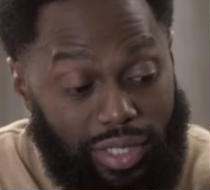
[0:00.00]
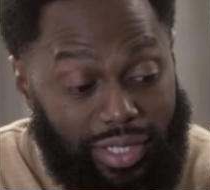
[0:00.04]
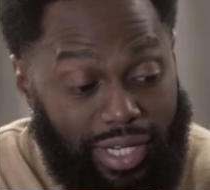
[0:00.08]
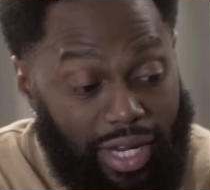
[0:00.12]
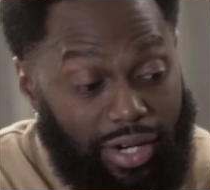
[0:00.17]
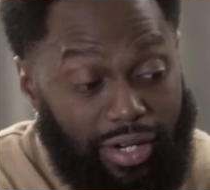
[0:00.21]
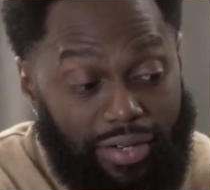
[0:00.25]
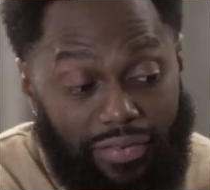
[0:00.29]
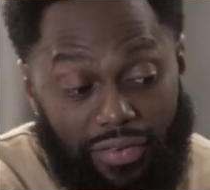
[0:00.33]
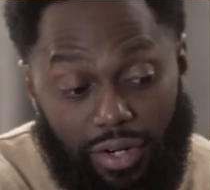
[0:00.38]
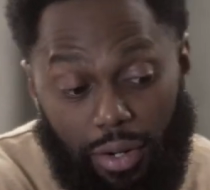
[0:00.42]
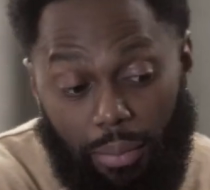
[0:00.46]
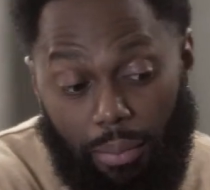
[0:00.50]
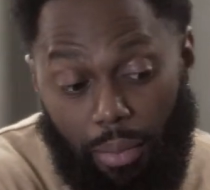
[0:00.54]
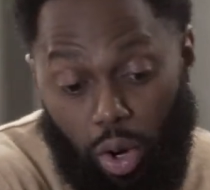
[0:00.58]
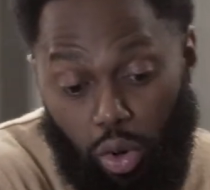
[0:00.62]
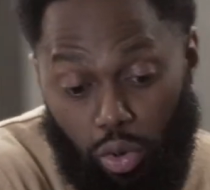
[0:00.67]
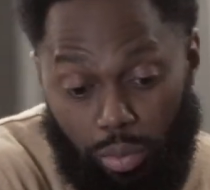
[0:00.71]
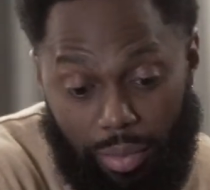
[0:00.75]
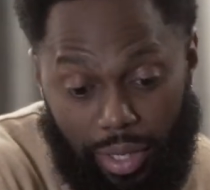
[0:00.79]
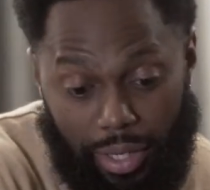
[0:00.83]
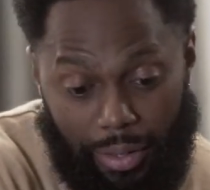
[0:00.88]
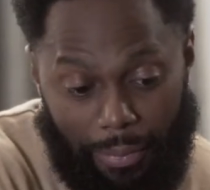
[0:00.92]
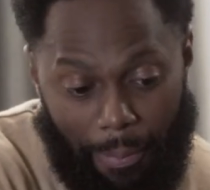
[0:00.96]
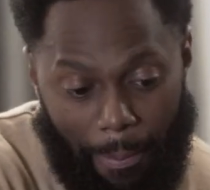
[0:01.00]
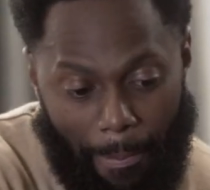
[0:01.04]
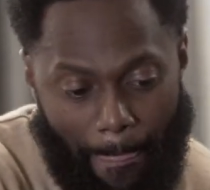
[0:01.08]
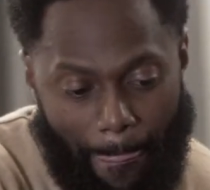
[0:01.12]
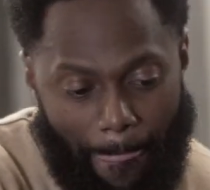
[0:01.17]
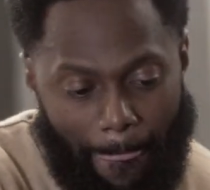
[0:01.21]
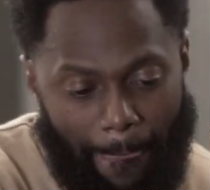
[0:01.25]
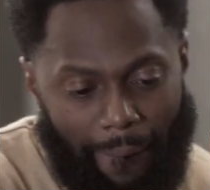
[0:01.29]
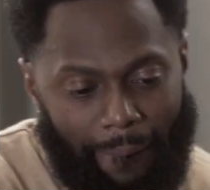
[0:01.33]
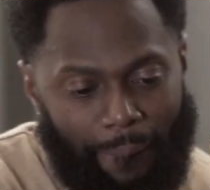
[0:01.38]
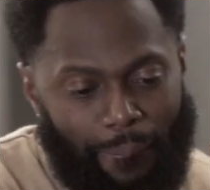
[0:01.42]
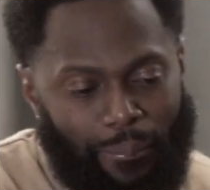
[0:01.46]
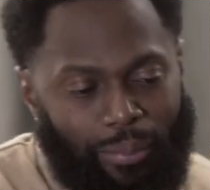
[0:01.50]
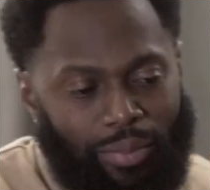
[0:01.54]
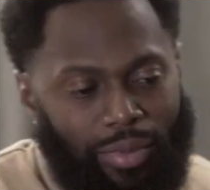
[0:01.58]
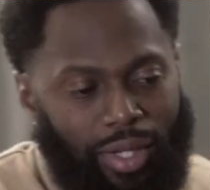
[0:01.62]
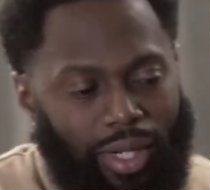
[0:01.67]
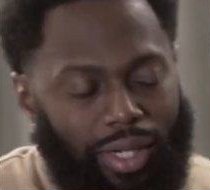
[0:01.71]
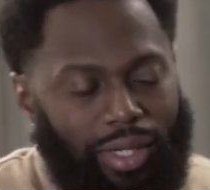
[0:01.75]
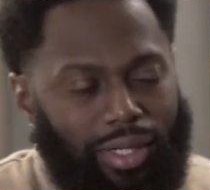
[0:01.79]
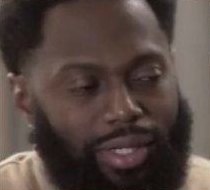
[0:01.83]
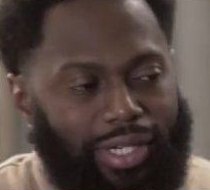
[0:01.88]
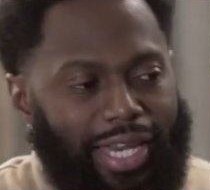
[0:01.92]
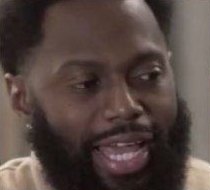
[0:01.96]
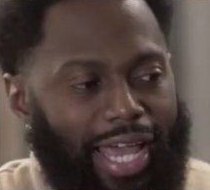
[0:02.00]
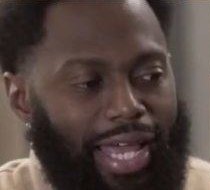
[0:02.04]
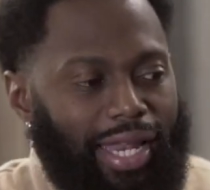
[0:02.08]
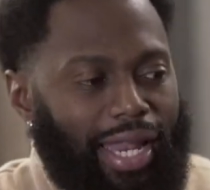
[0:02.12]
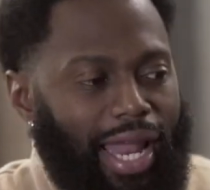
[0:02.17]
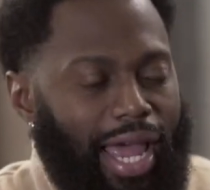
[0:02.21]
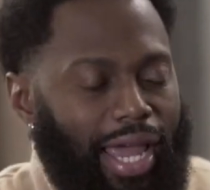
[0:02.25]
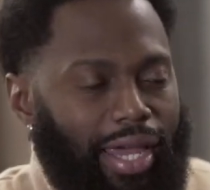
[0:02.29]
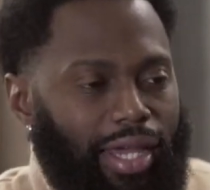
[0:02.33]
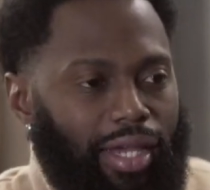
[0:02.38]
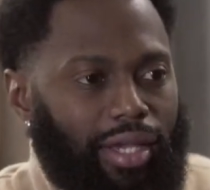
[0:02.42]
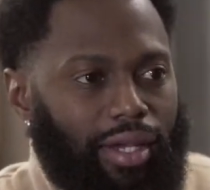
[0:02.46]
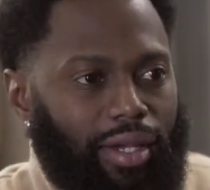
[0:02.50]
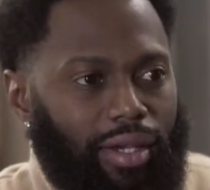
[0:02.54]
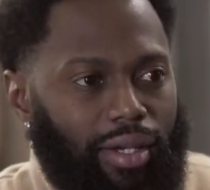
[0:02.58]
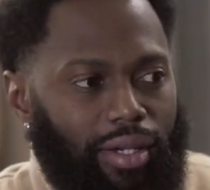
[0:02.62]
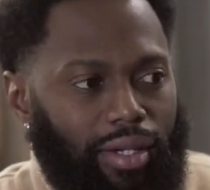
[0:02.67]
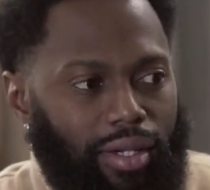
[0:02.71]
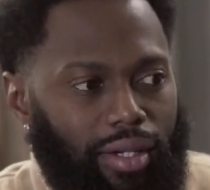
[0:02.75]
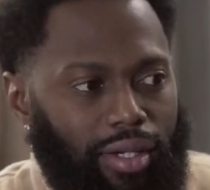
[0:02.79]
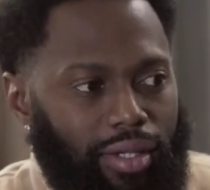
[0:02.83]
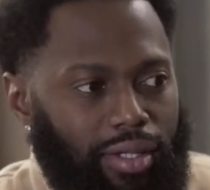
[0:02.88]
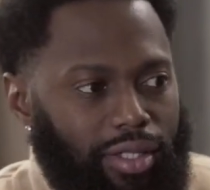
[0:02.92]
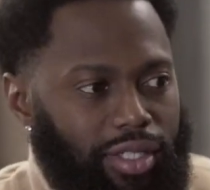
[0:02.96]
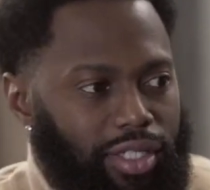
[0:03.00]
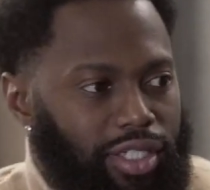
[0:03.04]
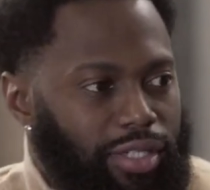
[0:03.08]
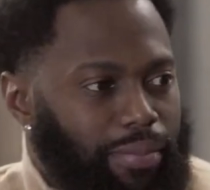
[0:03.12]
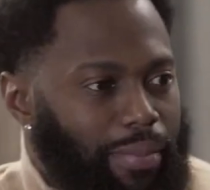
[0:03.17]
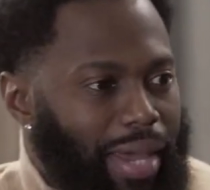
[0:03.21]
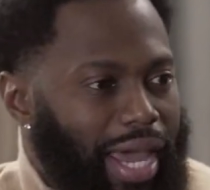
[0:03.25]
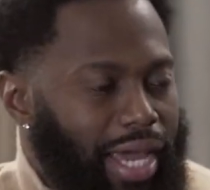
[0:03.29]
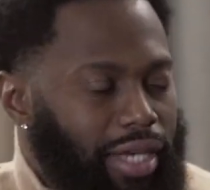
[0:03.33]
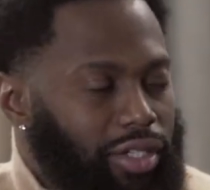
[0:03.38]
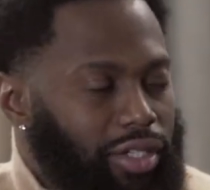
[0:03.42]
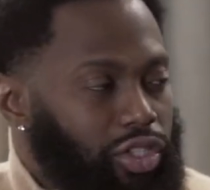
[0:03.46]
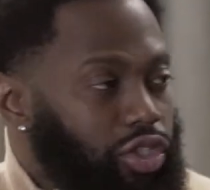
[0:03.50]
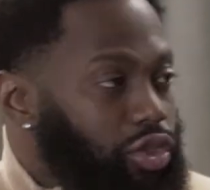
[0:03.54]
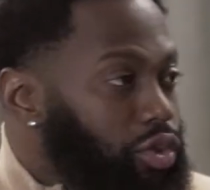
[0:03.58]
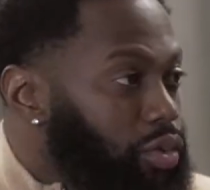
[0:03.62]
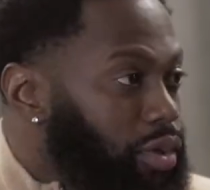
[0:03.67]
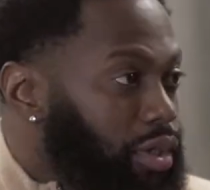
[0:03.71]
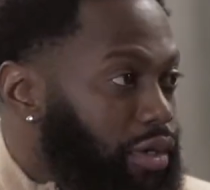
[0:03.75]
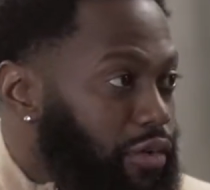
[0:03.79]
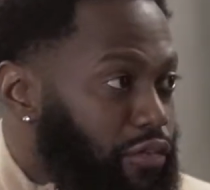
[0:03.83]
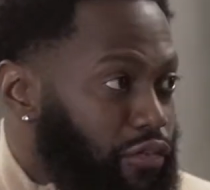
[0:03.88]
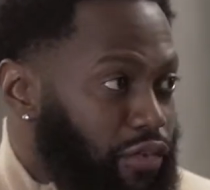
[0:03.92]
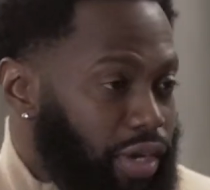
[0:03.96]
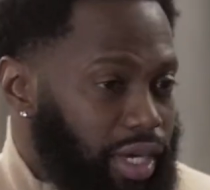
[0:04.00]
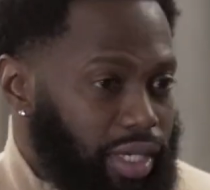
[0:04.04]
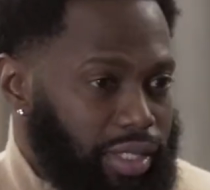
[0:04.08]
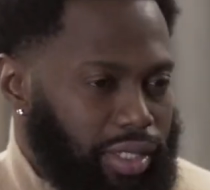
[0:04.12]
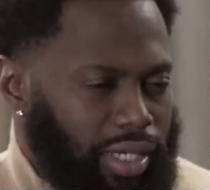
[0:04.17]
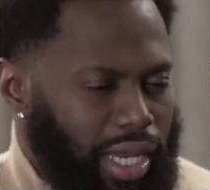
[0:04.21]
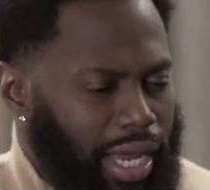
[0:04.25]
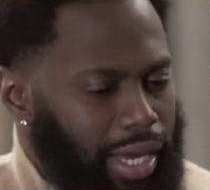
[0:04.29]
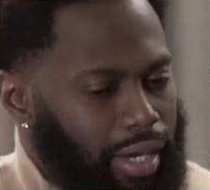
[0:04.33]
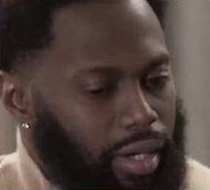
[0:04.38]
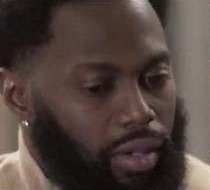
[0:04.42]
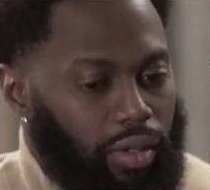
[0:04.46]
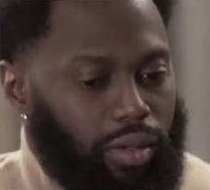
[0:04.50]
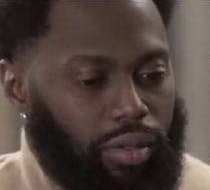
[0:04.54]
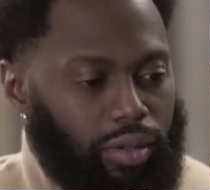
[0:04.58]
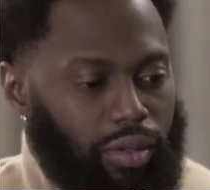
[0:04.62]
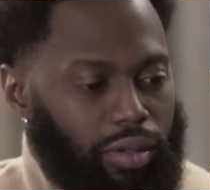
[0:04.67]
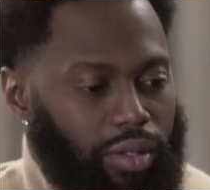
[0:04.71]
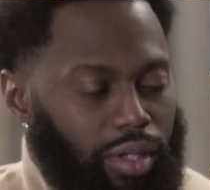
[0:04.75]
was there even a moment that like smacked you in the face, like